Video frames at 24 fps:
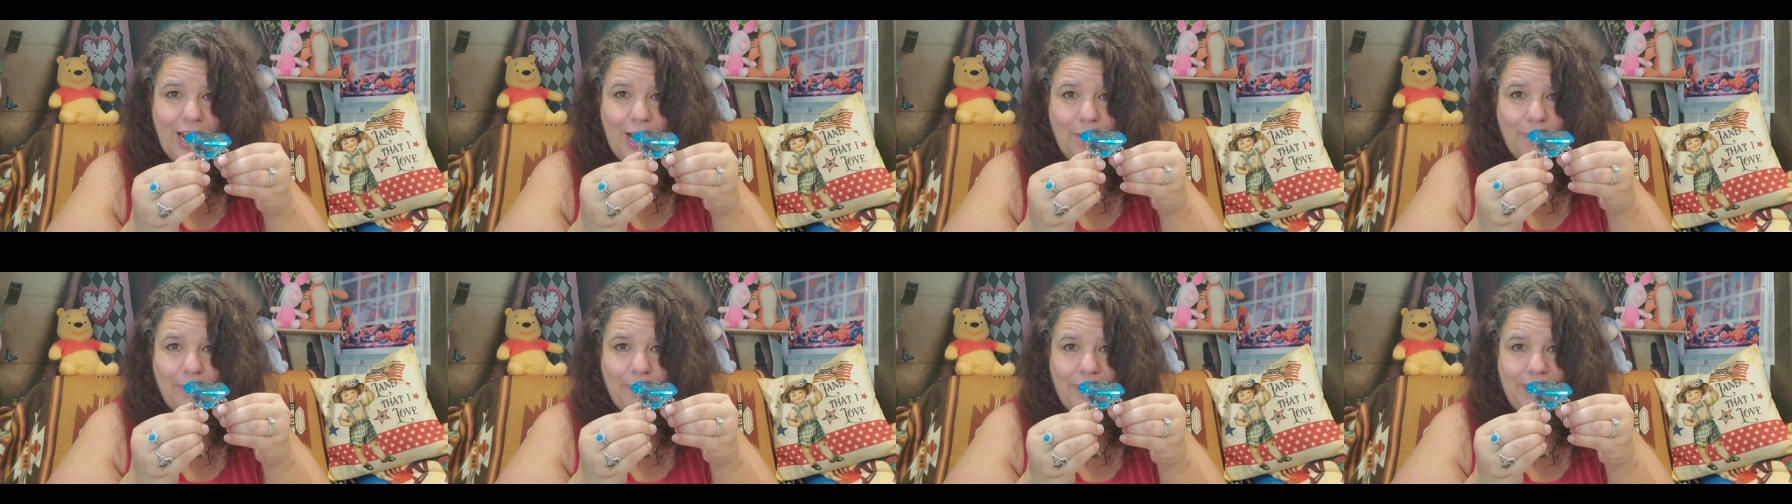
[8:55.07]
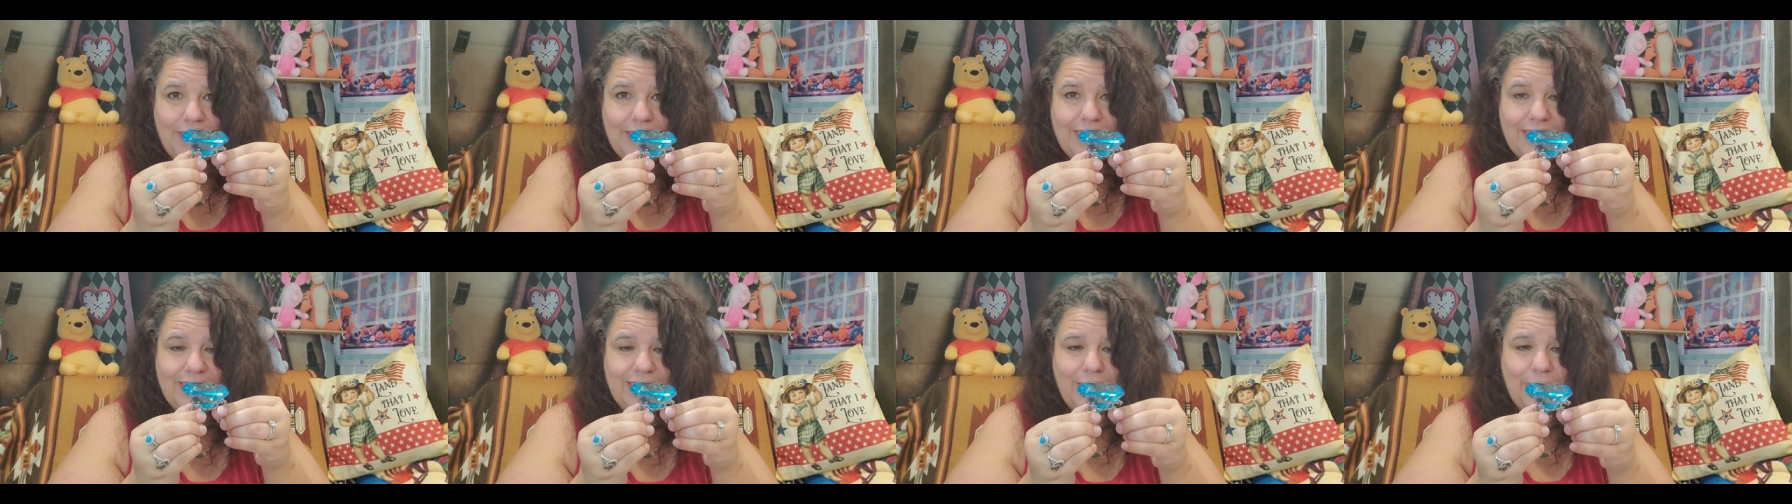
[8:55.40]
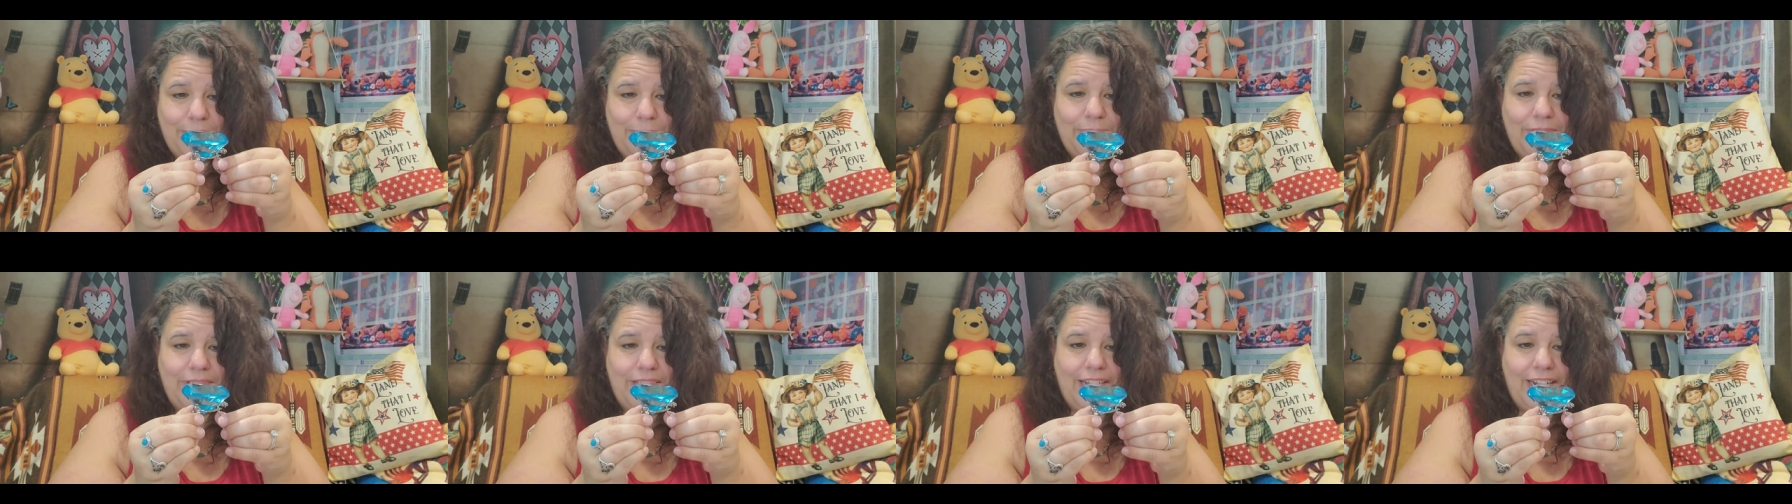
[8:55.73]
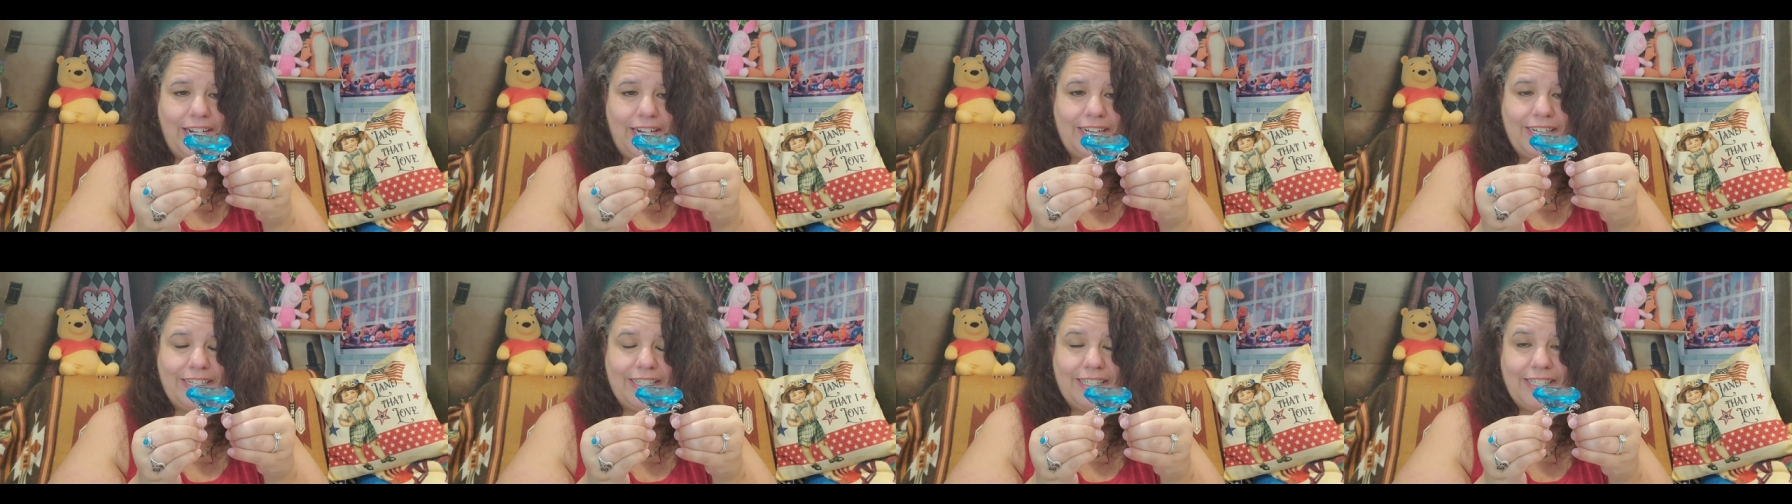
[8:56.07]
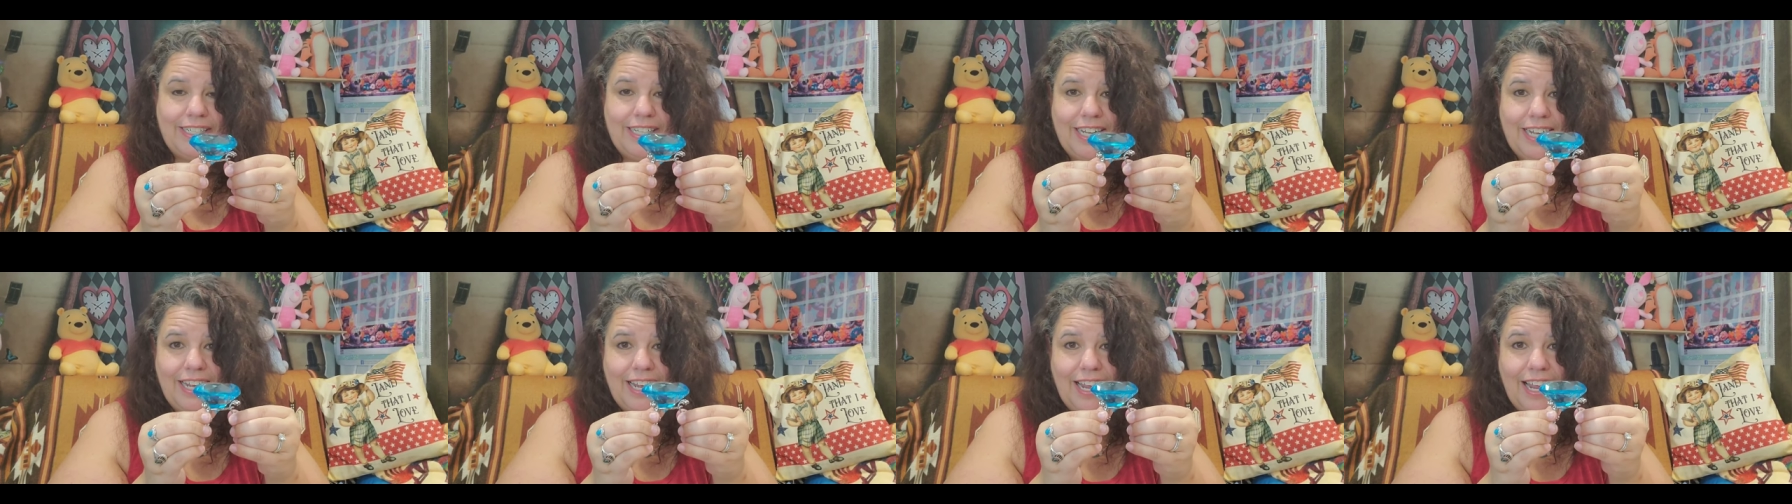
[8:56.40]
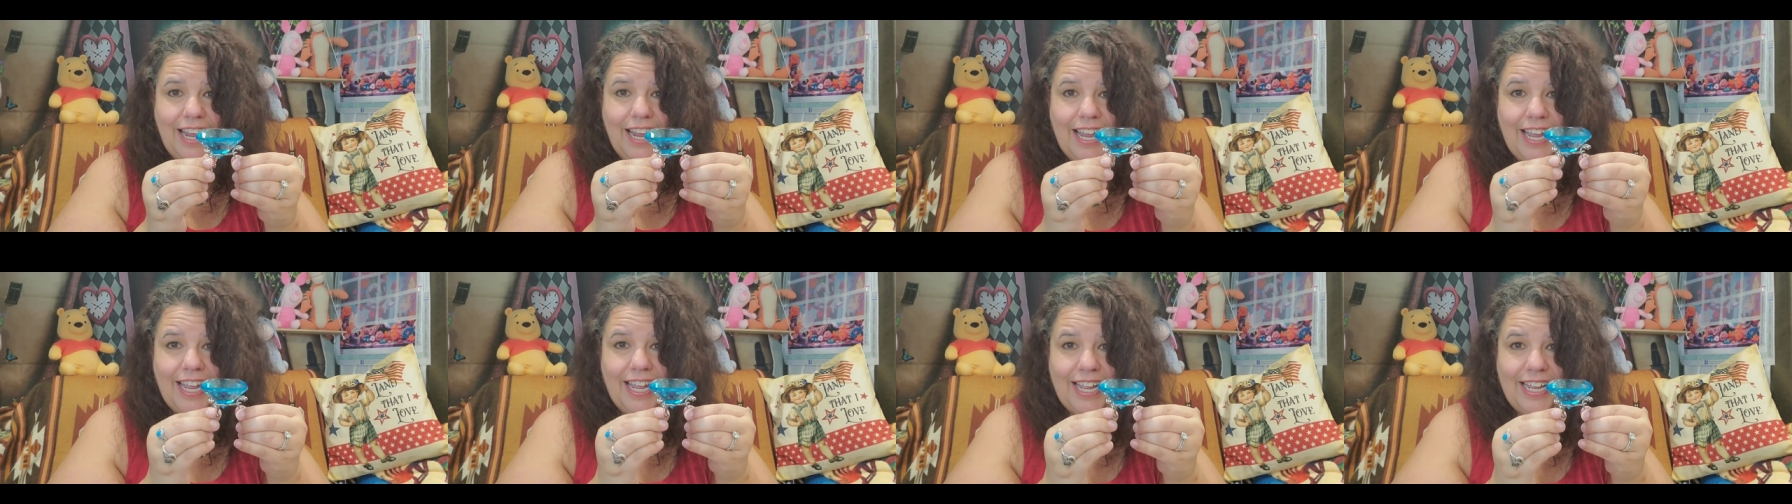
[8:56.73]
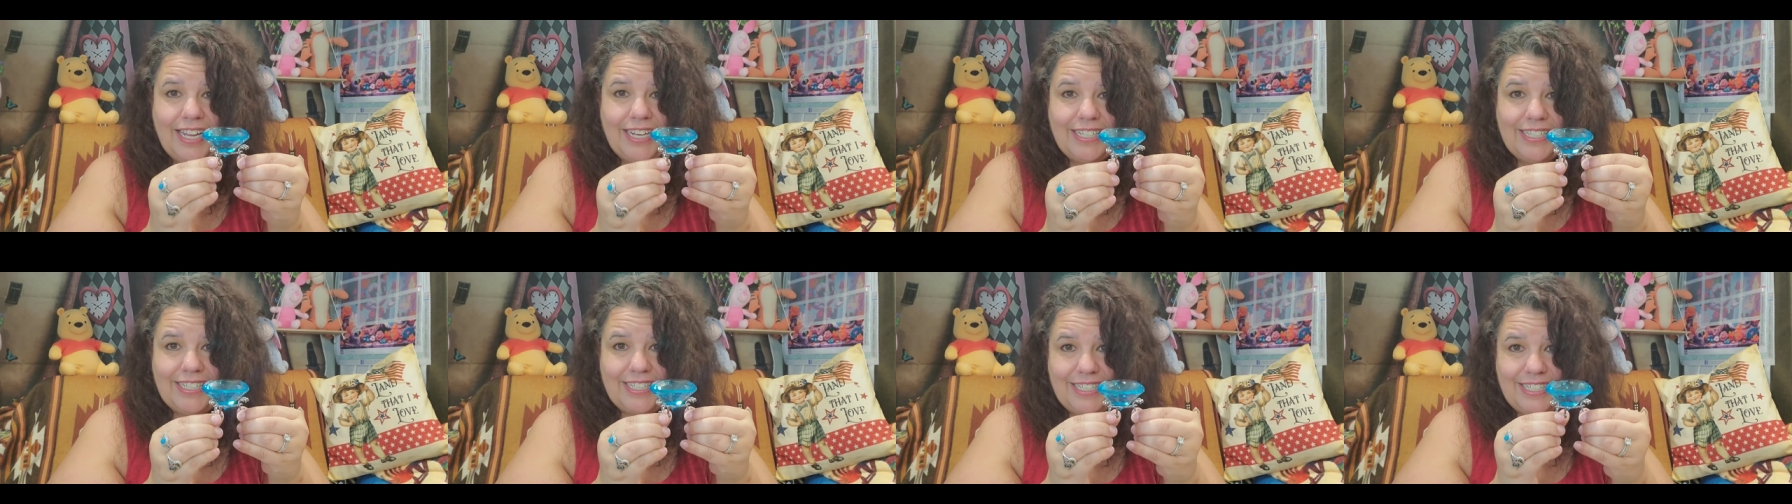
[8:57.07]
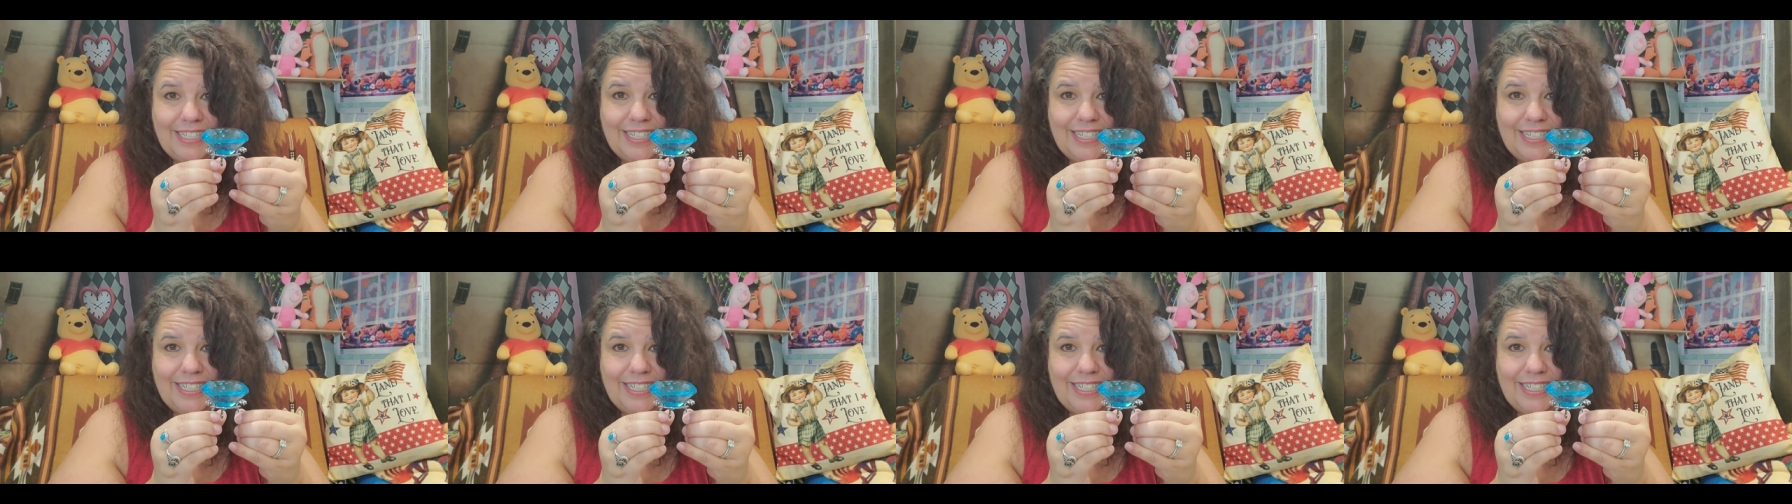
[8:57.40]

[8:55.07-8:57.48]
and place it up there. And